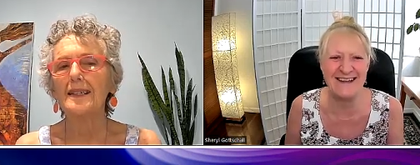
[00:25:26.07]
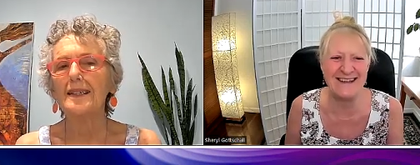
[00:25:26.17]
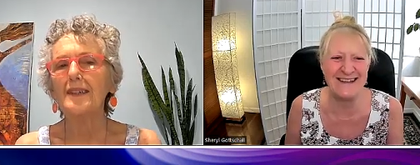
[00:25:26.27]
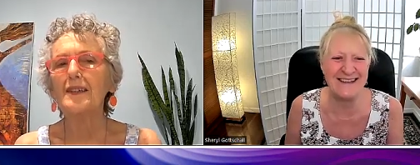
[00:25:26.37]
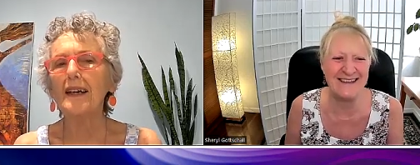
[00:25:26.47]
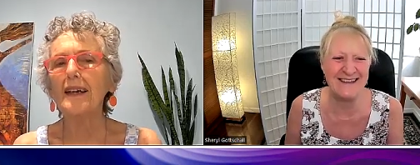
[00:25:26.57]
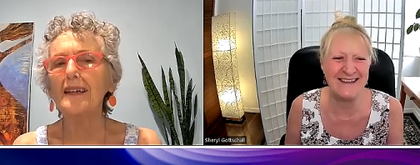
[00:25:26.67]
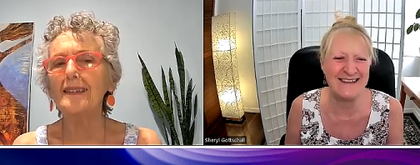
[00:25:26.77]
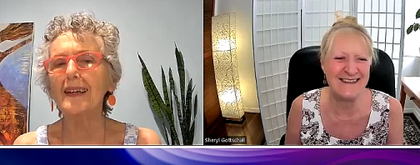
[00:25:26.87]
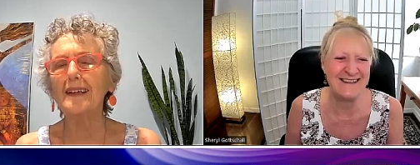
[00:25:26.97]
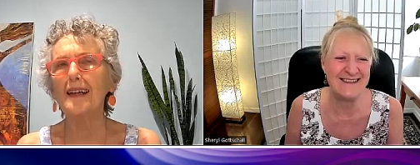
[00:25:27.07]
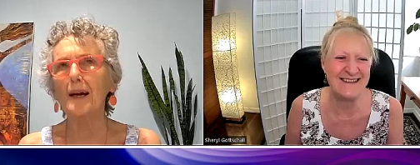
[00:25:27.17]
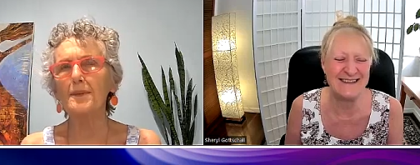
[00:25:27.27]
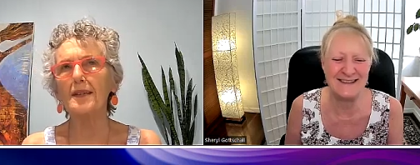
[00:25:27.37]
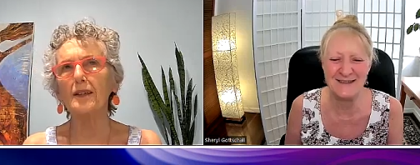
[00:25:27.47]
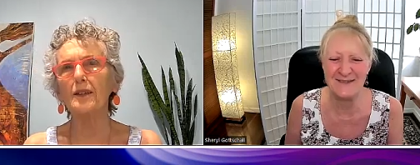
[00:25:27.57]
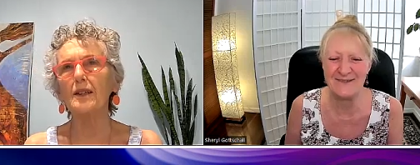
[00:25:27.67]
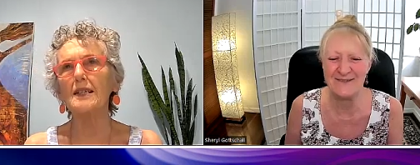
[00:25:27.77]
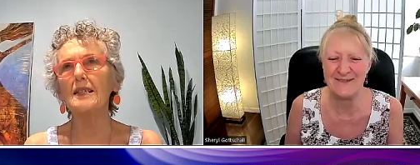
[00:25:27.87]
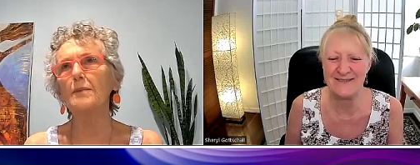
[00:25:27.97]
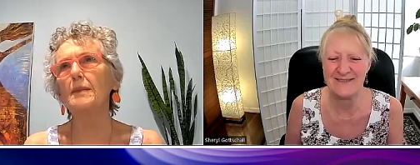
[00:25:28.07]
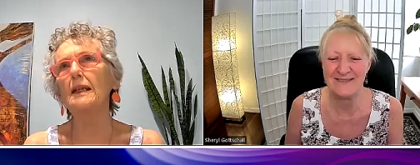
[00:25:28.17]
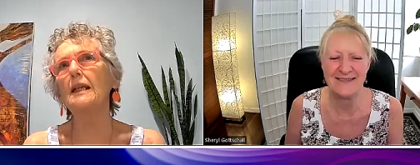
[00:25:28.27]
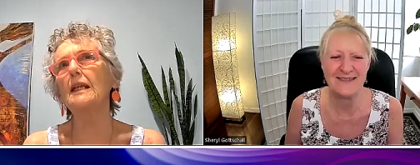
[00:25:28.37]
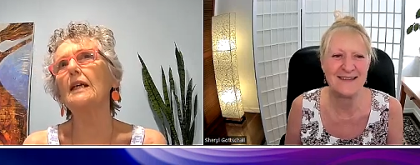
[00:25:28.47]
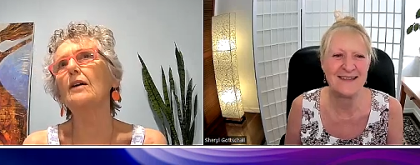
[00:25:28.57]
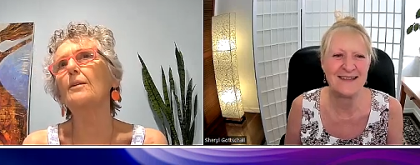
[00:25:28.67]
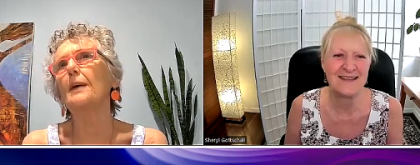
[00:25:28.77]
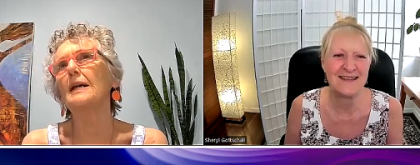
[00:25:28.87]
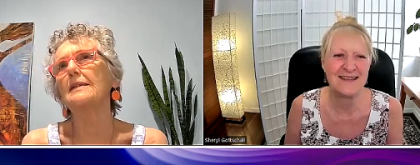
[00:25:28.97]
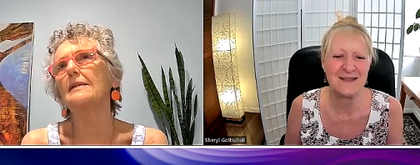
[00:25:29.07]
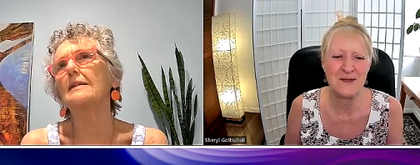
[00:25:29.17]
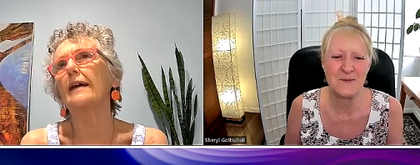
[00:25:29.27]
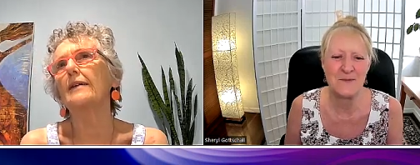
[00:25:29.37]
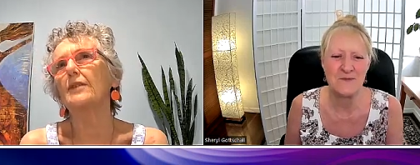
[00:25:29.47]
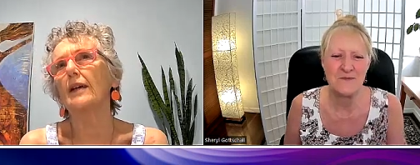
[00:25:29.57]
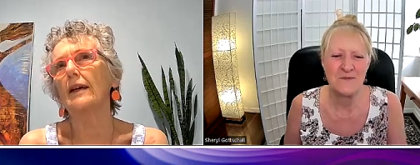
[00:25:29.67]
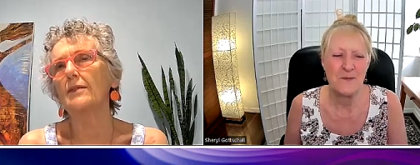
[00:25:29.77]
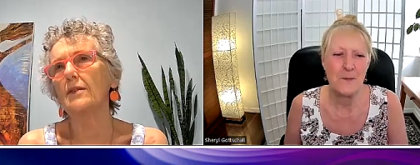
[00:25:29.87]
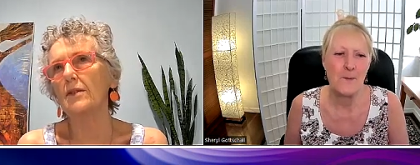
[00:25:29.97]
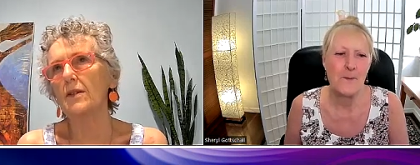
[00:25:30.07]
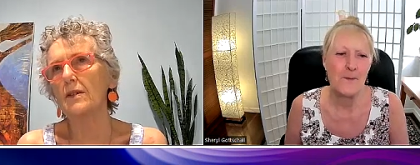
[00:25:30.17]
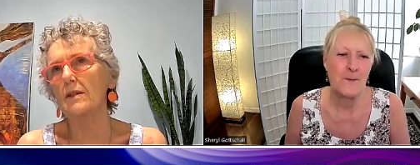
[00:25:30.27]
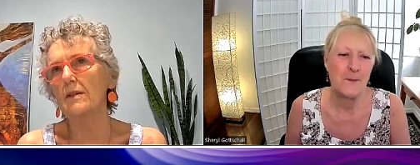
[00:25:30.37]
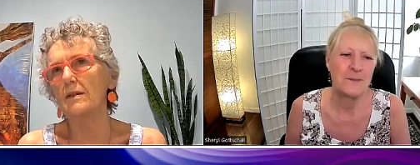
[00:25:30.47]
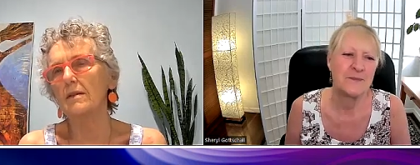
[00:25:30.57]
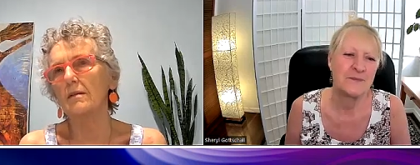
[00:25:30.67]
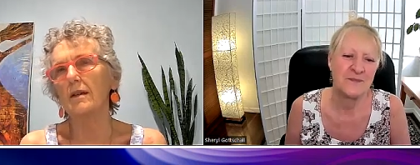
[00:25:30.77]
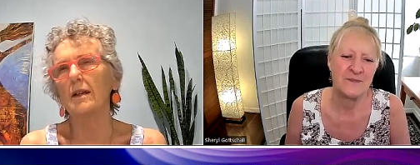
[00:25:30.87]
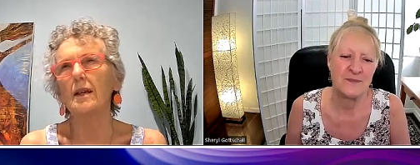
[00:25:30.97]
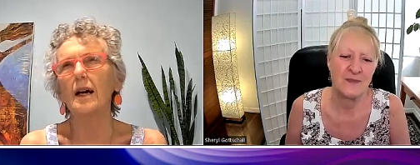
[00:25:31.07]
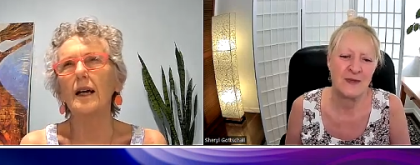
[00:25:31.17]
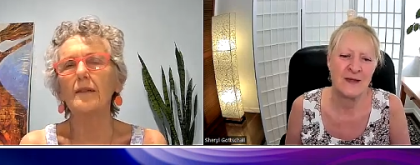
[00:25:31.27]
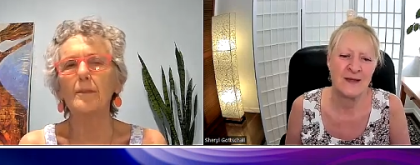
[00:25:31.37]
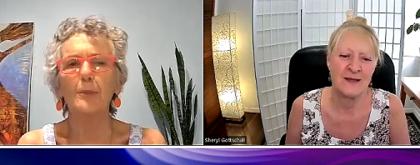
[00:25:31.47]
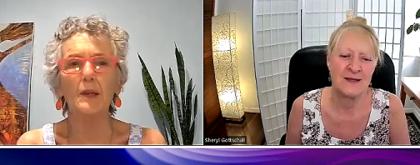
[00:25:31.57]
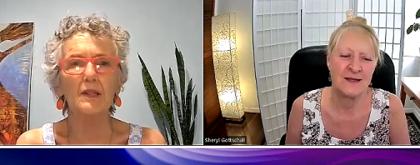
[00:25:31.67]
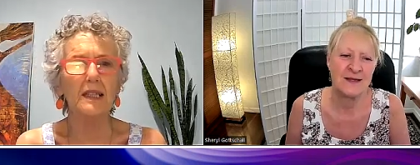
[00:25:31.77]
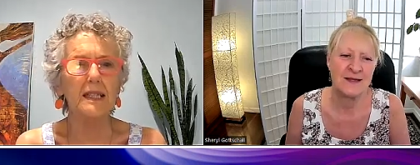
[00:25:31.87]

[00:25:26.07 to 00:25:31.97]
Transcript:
Speaker 1: Yes, it, absolutely. I mean, Leo by its nature has a certain kind of bossy